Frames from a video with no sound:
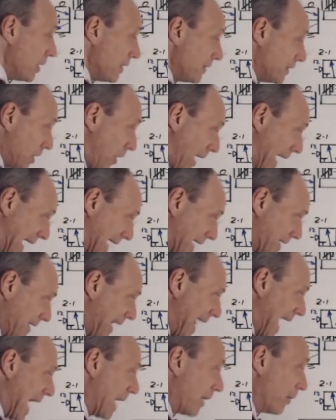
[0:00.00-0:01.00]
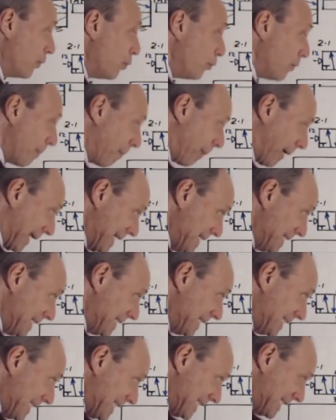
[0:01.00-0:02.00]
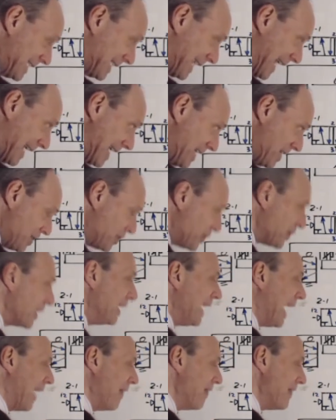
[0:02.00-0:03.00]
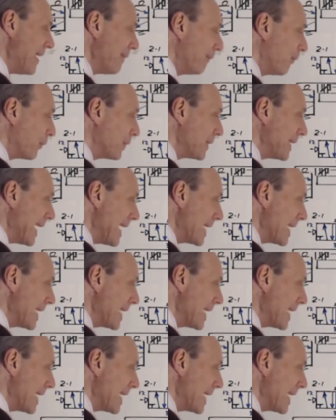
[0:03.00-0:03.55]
diagonal arrow replaces this stage, and therefore the air